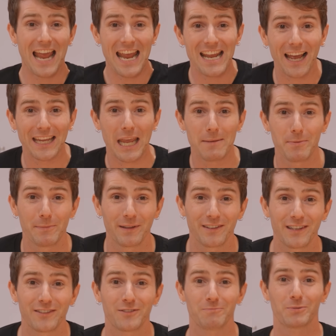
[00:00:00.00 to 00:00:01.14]
A I
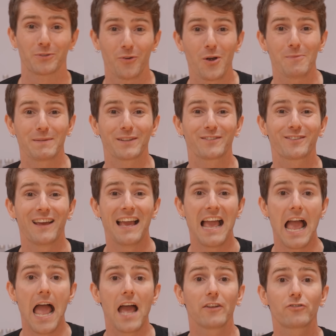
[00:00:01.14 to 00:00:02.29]
capabilities and performance,
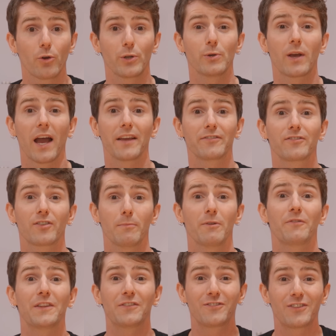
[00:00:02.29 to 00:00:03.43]
and show you guys some
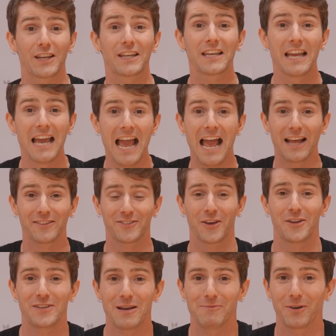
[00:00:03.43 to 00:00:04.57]
of the sick
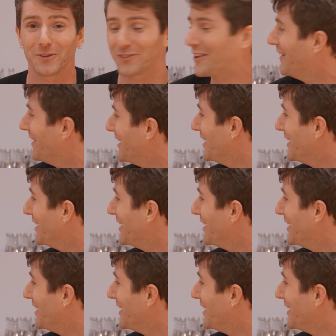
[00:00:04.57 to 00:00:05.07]
hands-on demos.